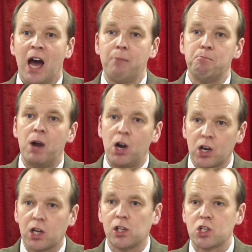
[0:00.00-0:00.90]
And
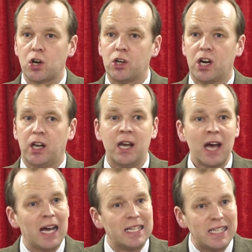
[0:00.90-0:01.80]
miracles are done,
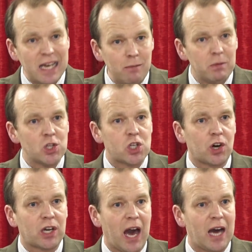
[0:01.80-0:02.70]
and demons
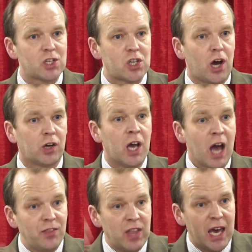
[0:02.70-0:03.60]
are cast out,
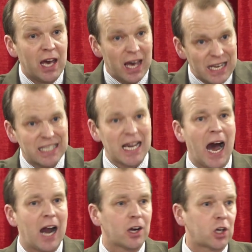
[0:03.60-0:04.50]
and the
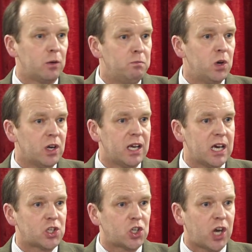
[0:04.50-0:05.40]
entire community
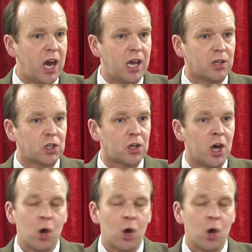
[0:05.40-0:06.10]
is changed.